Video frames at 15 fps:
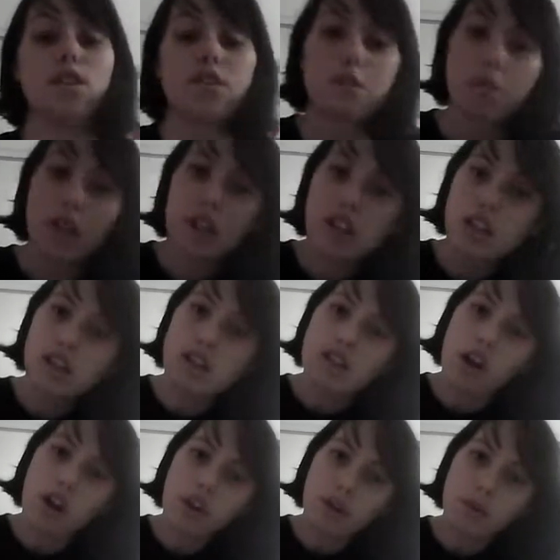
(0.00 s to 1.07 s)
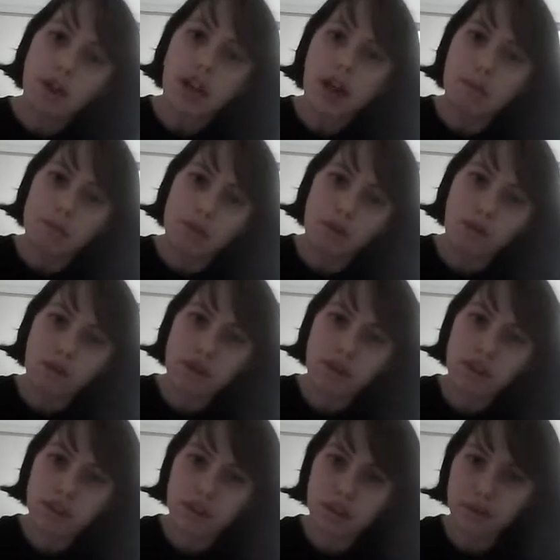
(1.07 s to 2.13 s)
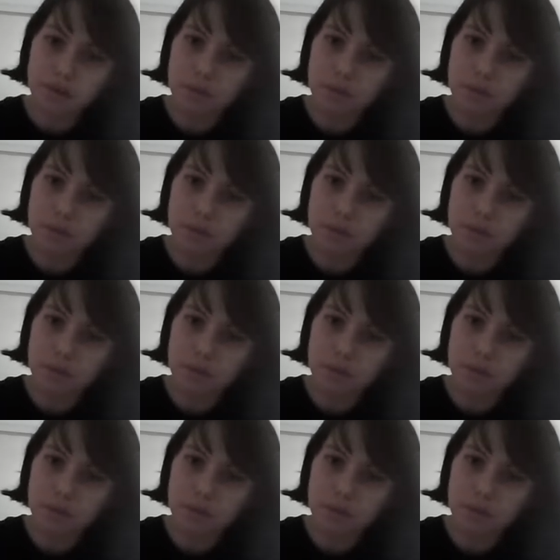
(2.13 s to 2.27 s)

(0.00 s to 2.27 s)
Sweden is all the way up north